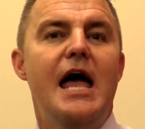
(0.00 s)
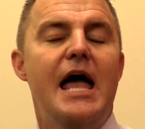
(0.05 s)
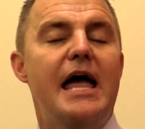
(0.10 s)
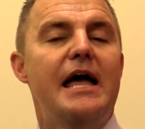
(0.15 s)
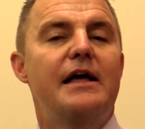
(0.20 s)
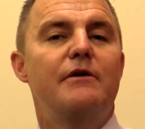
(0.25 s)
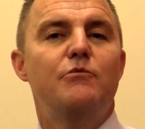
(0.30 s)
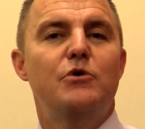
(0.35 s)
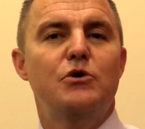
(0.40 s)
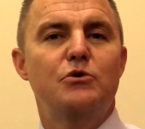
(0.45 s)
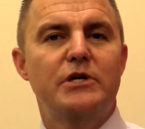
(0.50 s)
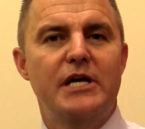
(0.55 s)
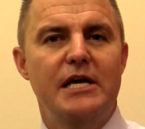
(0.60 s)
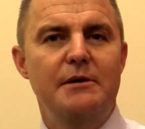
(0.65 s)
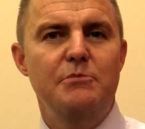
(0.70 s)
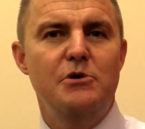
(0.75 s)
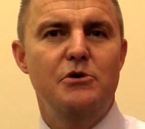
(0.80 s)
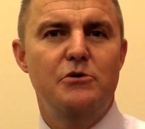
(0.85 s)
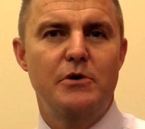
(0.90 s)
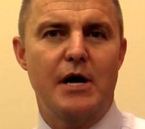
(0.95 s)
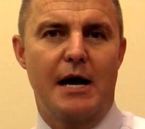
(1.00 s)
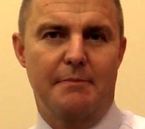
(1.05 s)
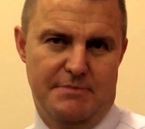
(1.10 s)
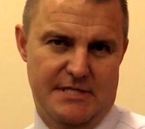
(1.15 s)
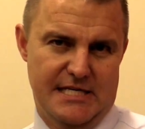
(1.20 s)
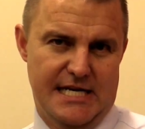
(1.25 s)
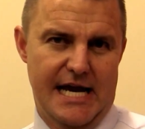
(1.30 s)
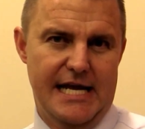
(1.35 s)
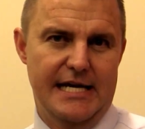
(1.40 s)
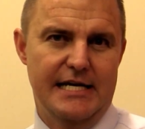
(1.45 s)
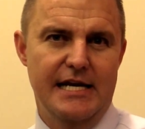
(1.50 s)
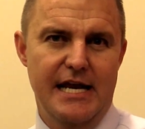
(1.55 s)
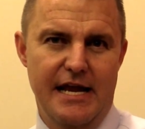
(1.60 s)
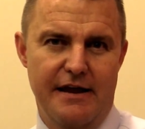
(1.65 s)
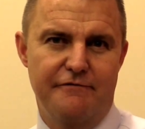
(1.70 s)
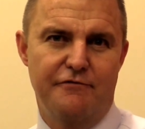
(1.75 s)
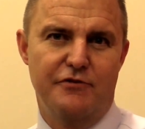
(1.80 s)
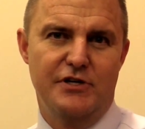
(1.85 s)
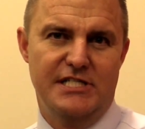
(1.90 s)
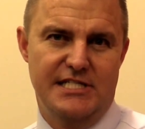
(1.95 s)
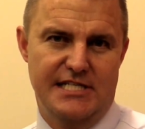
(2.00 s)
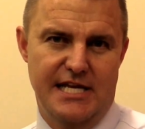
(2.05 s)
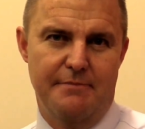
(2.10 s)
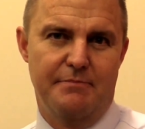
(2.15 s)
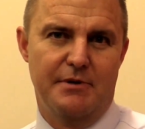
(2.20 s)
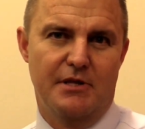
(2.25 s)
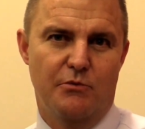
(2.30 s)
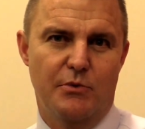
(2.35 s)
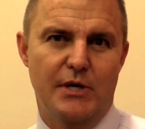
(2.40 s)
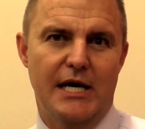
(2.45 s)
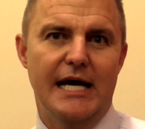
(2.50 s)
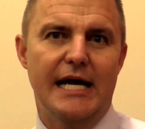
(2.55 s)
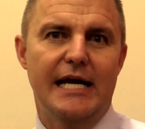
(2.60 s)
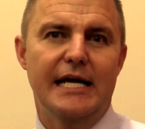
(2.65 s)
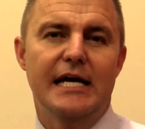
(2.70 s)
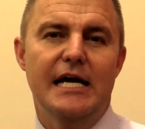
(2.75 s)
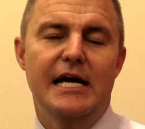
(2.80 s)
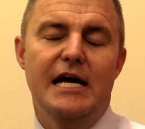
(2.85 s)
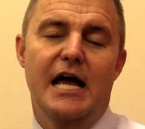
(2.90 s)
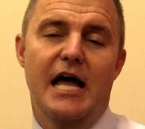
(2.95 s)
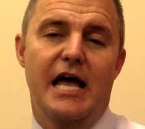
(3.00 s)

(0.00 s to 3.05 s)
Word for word: And we'll keep you up to date at every step of the way.